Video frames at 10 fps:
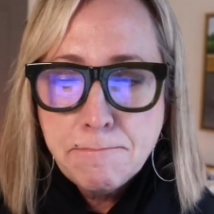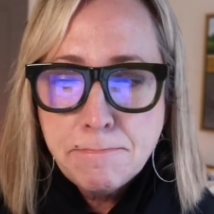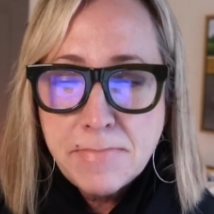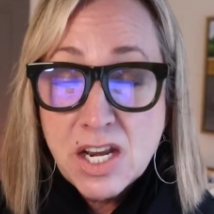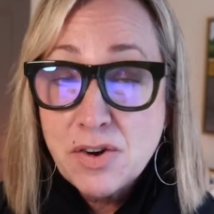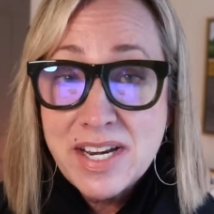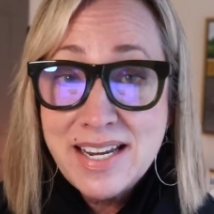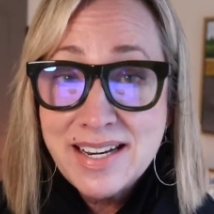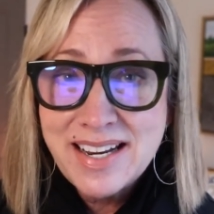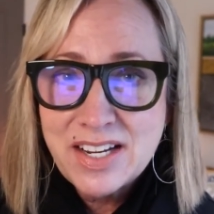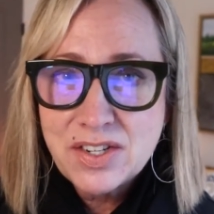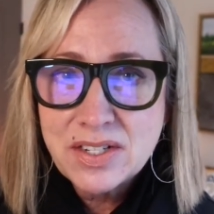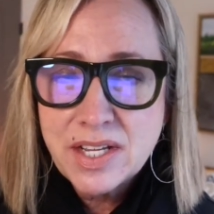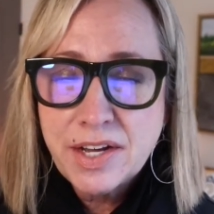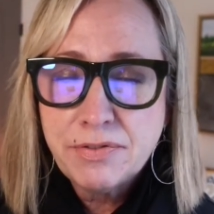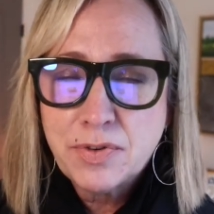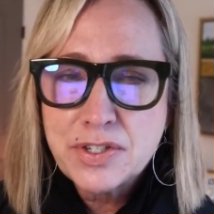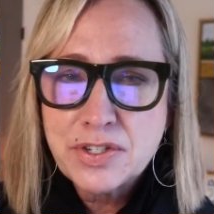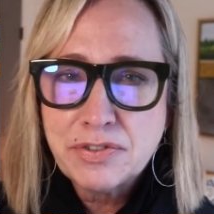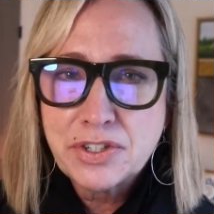You don't need an agent to have a
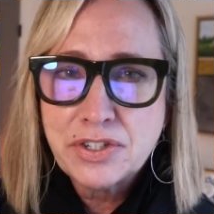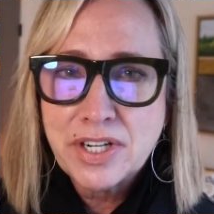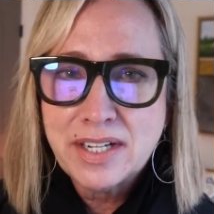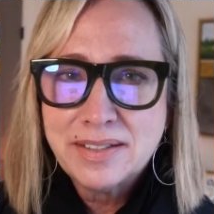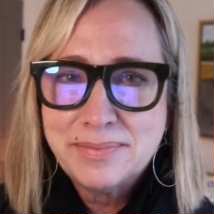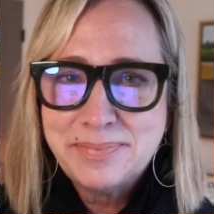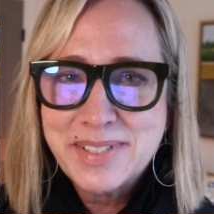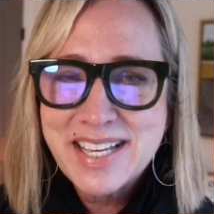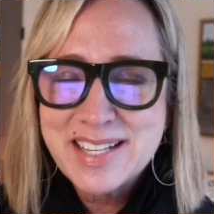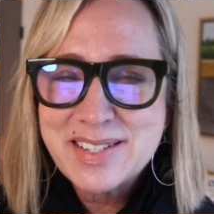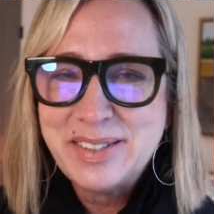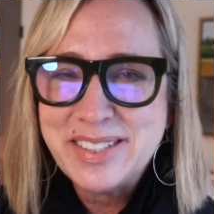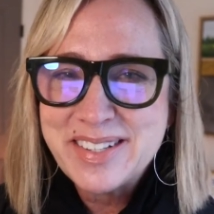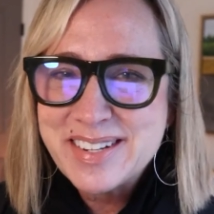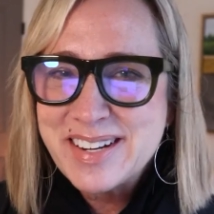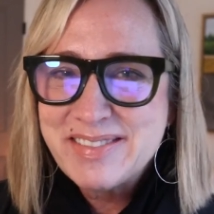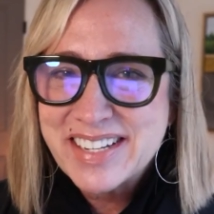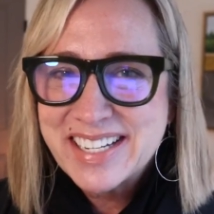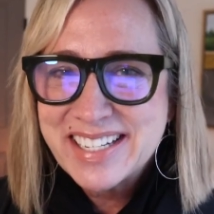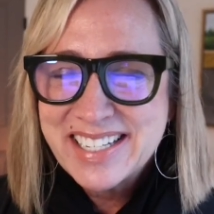voiceover career, but that's a whole nother
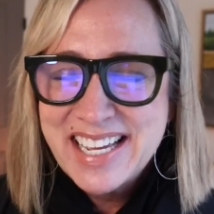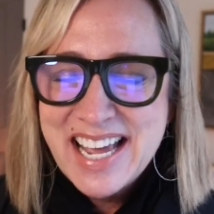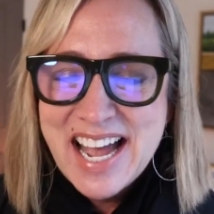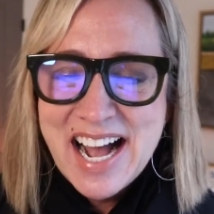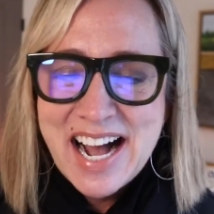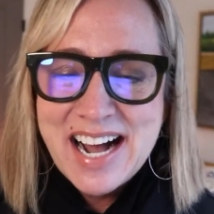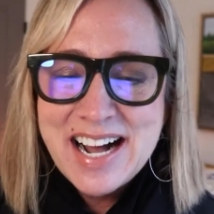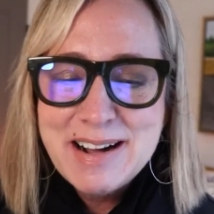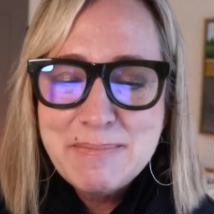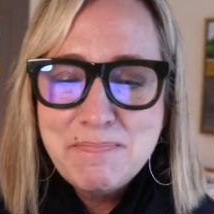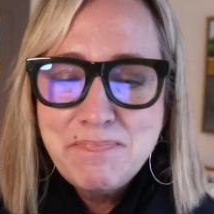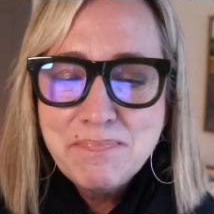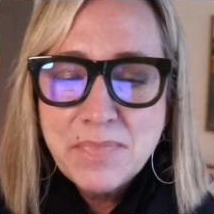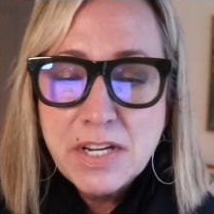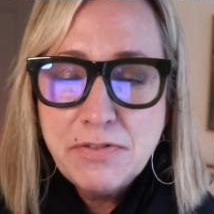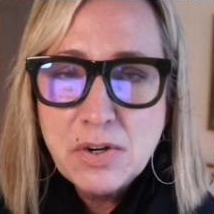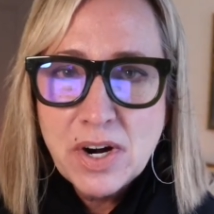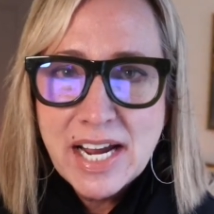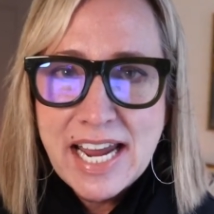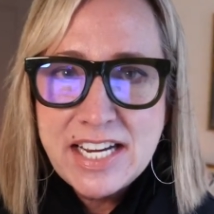topic. But if you are
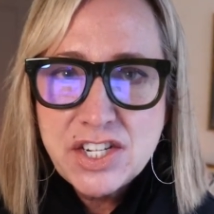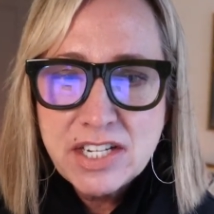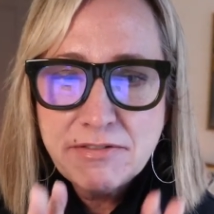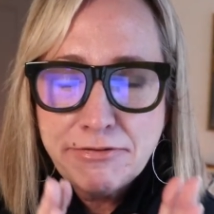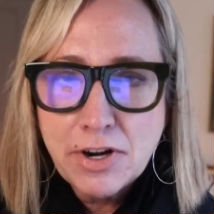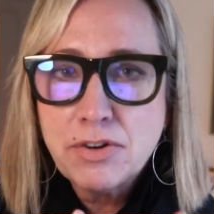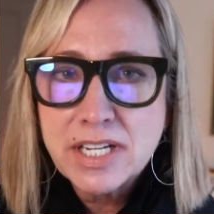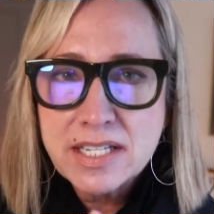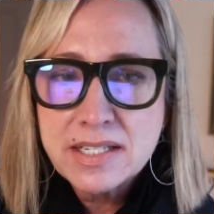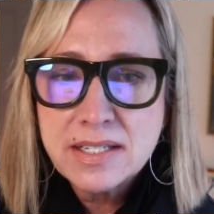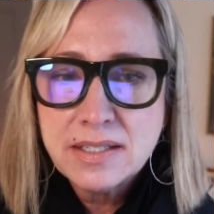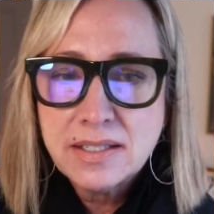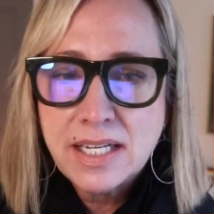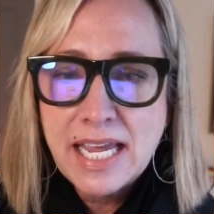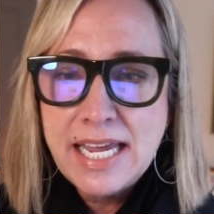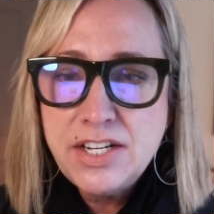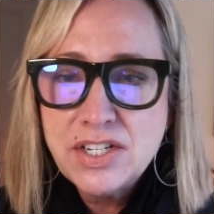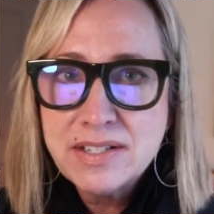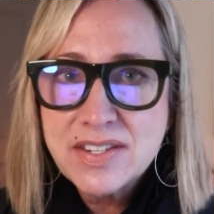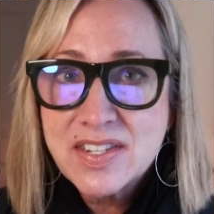agent focused and
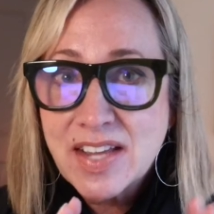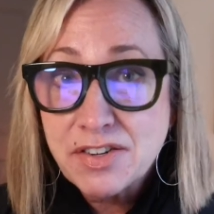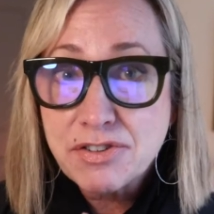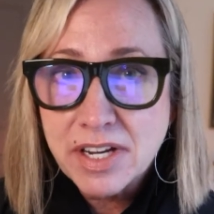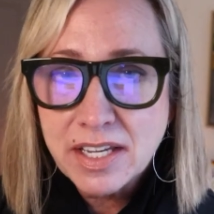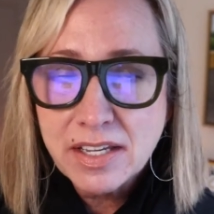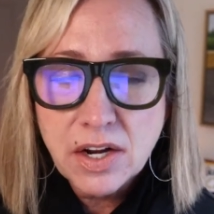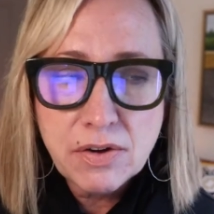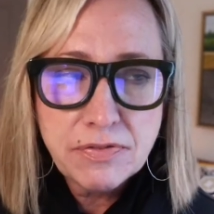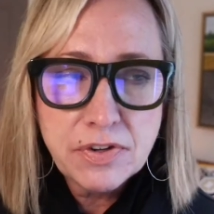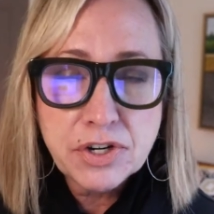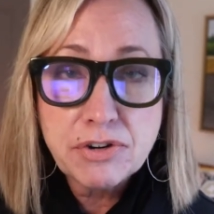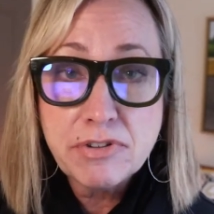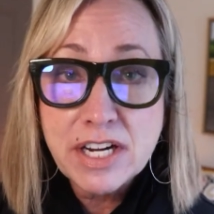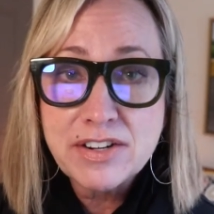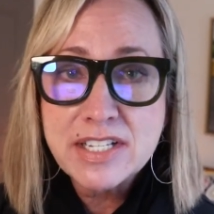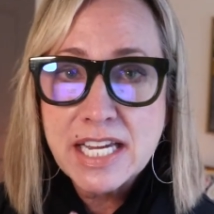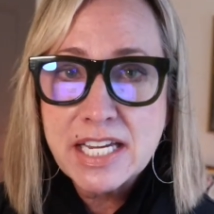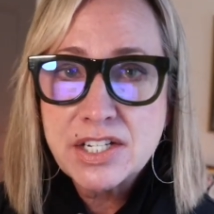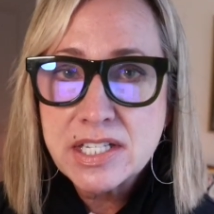agent centric, you know, if your career is
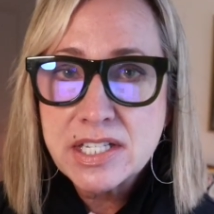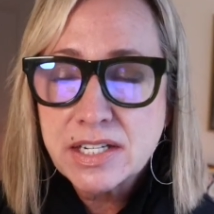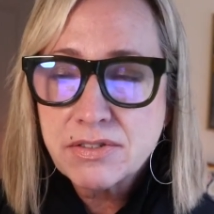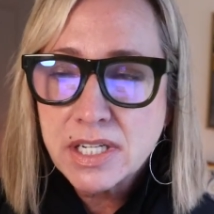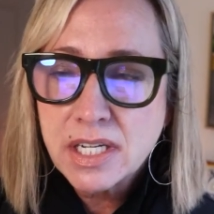agent centric,